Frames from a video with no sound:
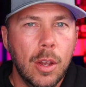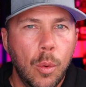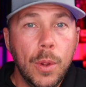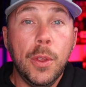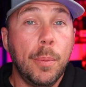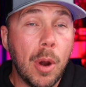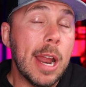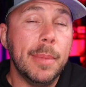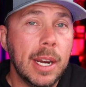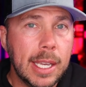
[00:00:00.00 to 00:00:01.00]
with your
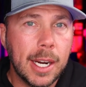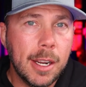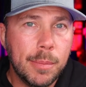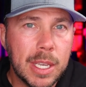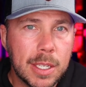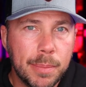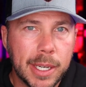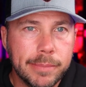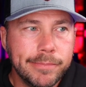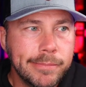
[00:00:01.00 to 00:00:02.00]
primary carry piece.
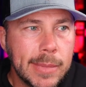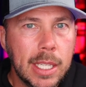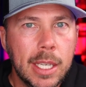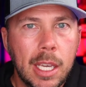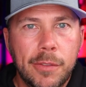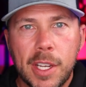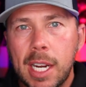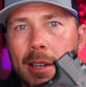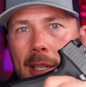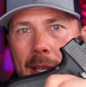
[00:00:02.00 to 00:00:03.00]
But if you're
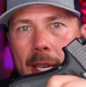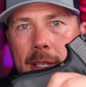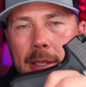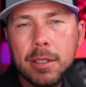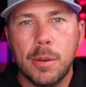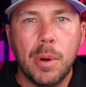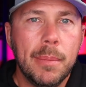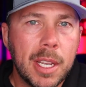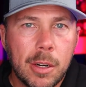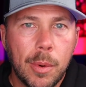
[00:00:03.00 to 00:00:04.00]
carrying this, you're
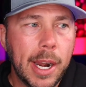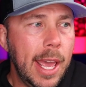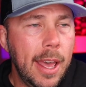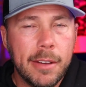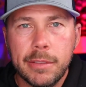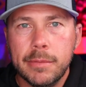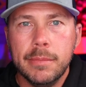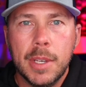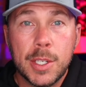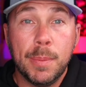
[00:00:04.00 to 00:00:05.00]
probably going to want to have
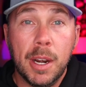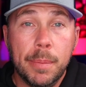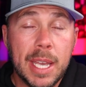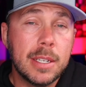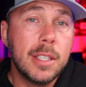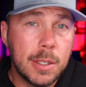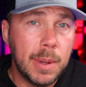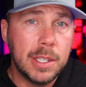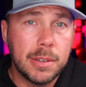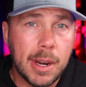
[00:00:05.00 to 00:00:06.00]
a spare Pez
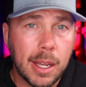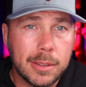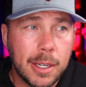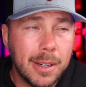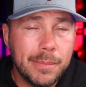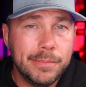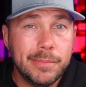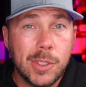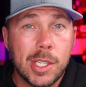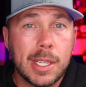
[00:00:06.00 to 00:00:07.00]
dispenser out there
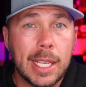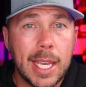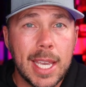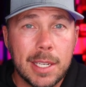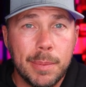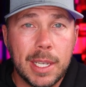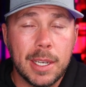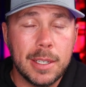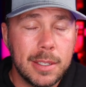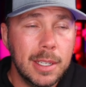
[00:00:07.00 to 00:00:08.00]
just in case,
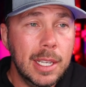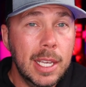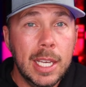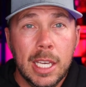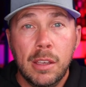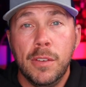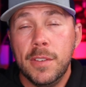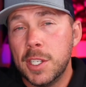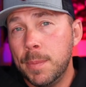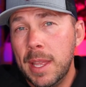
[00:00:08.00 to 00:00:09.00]
because if you've
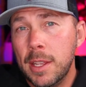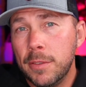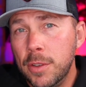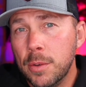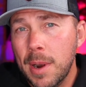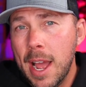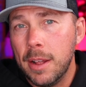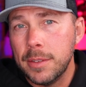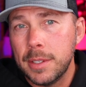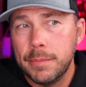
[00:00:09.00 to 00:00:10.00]
expended a few
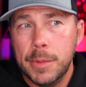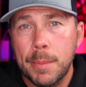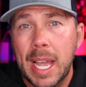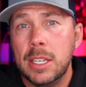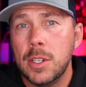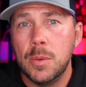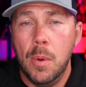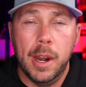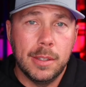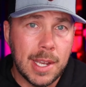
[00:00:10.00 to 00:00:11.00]
rounds, you might just
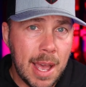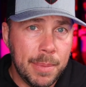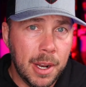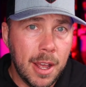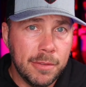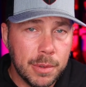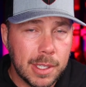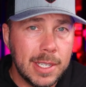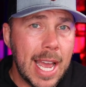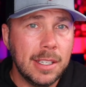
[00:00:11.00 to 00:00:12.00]
want to top it off with
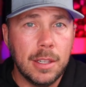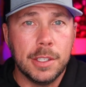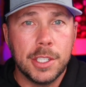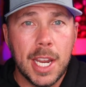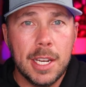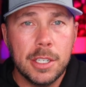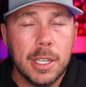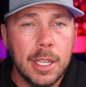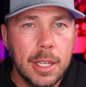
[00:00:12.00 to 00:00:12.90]
a tactical exchange